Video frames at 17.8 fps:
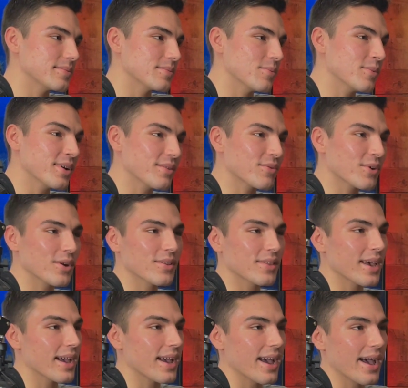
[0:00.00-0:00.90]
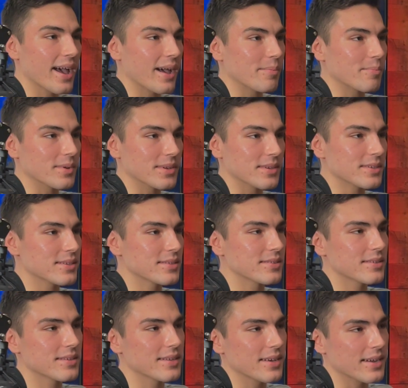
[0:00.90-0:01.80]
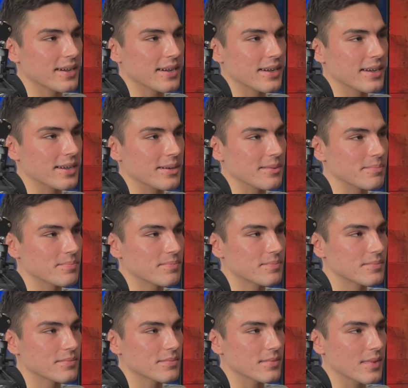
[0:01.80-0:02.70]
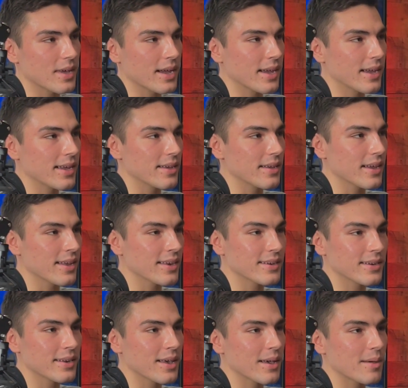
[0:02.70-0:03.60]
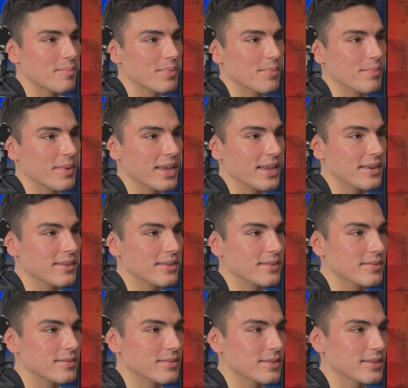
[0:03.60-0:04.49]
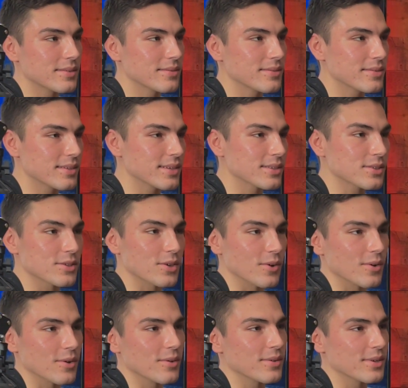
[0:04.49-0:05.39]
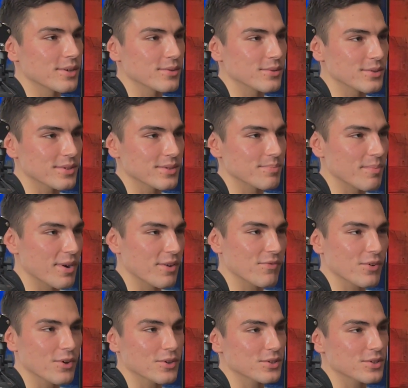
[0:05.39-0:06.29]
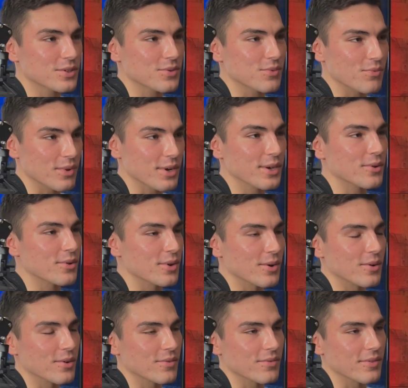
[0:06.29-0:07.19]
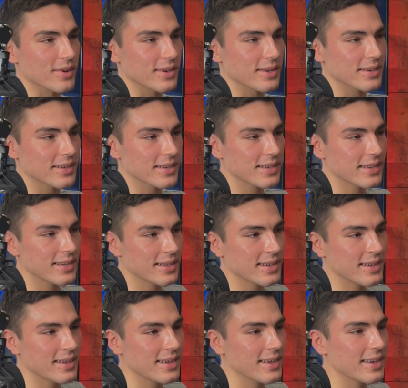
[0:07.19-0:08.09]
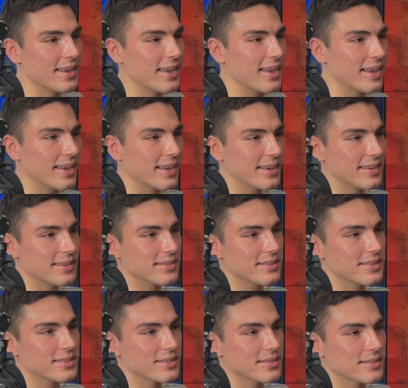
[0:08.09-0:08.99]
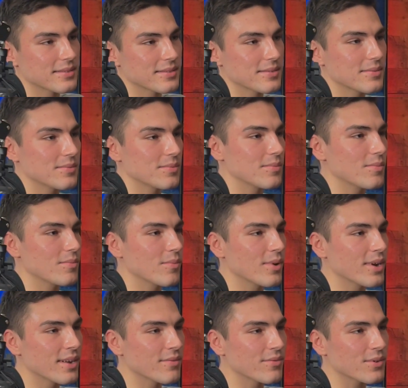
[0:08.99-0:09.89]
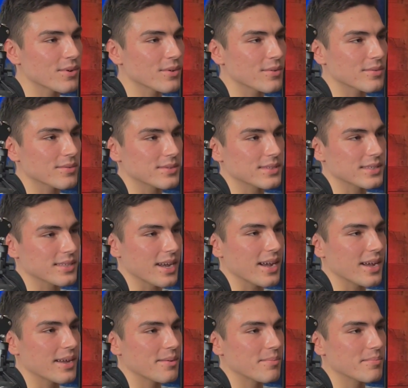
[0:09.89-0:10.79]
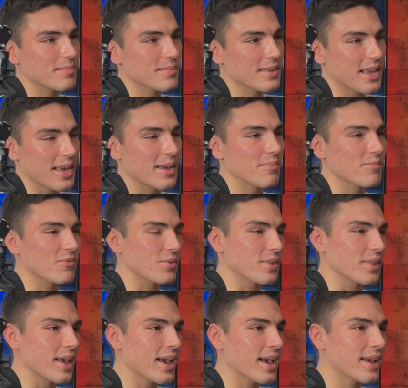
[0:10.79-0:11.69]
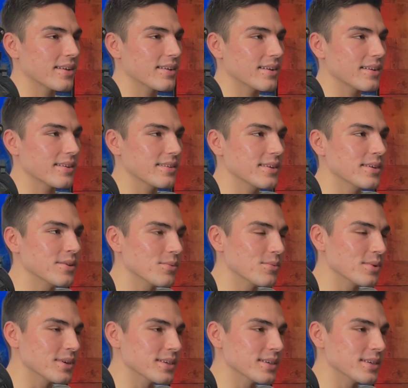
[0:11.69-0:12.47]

all that happened, I ended up meeting this girl. It was my first real girlfriend. And whenever time came for that, it